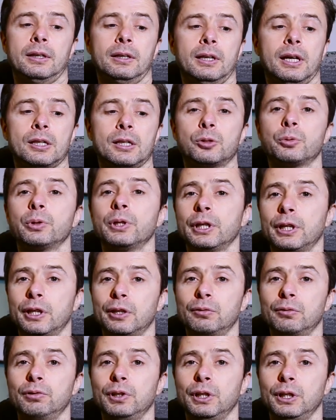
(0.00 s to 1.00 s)
that's really
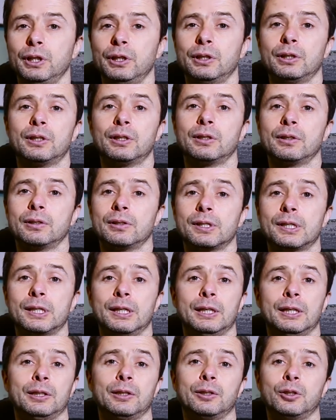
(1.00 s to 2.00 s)
convenient
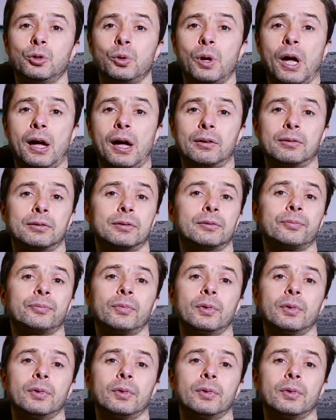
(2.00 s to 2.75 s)
thing to have.